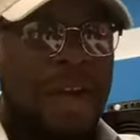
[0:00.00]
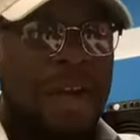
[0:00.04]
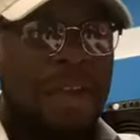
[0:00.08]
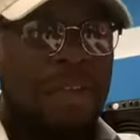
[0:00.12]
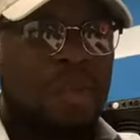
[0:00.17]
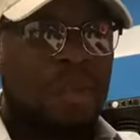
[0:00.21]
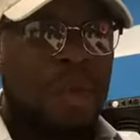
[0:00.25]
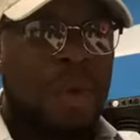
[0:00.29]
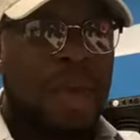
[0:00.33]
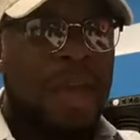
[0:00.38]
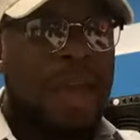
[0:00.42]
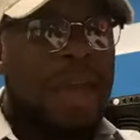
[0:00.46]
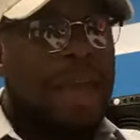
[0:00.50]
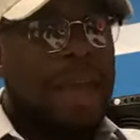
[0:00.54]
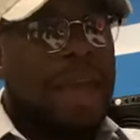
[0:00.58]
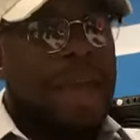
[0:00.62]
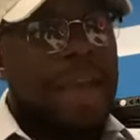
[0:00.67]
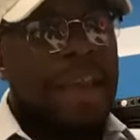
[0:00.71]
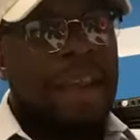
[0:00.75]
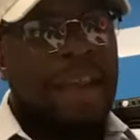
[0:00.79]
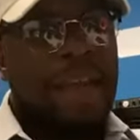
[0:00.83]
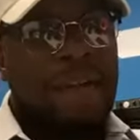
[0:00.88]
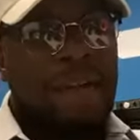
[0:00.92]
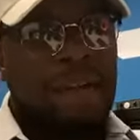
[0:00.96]
the country,
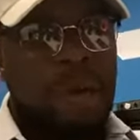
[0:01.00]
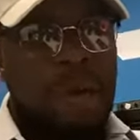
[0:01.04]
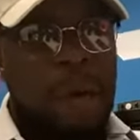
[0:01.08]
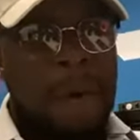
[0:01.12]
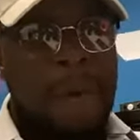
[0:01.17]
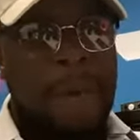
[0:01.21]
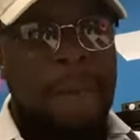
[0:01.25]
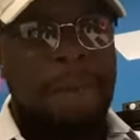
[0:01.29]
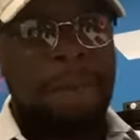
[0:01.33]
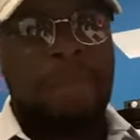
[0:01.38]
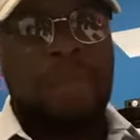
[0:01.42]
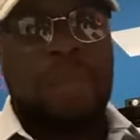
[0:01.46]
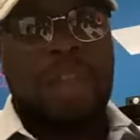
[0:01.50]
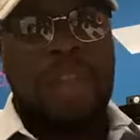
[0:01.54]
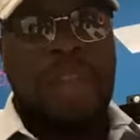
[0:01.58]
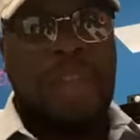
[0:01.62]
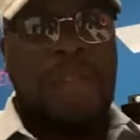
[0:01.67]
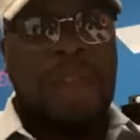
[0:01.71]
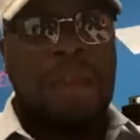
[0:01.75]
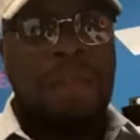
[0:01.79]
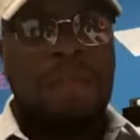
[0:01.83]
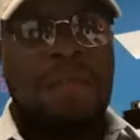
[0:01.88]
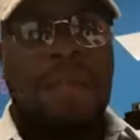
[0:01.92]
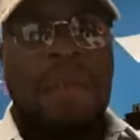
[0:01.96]
and they're doing
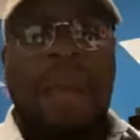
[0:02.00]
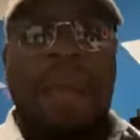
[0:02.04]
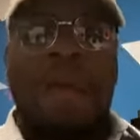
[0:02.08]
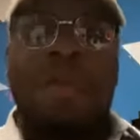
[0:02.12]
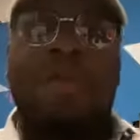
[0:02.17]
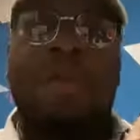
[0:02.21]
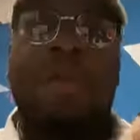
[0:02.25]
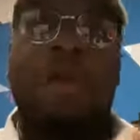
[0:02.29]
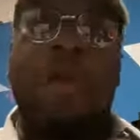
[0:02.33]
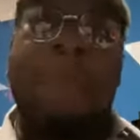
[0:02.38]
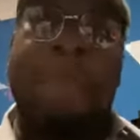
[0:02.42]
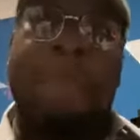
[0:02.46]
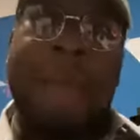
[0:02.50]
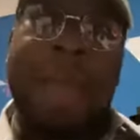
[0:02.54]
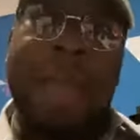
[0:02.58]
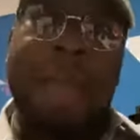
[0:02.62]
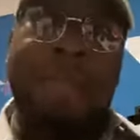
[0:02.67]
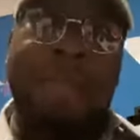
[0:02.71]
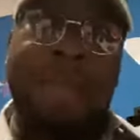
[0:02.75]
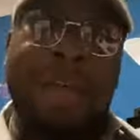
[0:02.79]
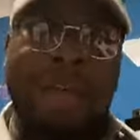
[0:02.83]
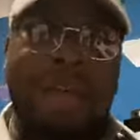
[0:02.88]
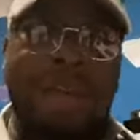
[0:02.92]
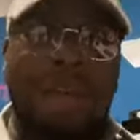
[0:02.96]
things so
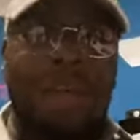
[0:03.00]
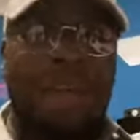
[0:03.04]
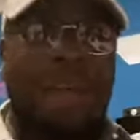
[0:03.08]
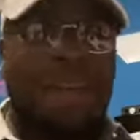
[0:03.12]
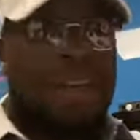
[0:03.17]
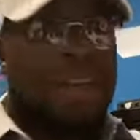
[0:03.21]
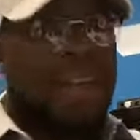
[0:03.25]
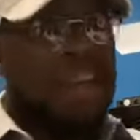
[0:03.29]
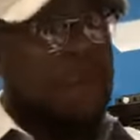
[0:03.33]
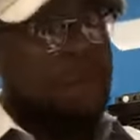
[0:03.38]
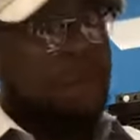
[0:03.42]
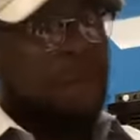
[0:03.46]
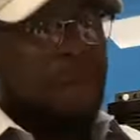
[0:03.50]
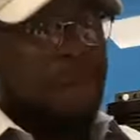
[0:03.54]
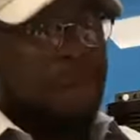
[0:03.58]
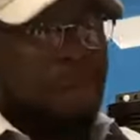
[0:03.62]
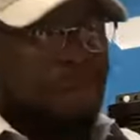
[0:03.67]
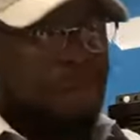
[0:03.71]
basically to keep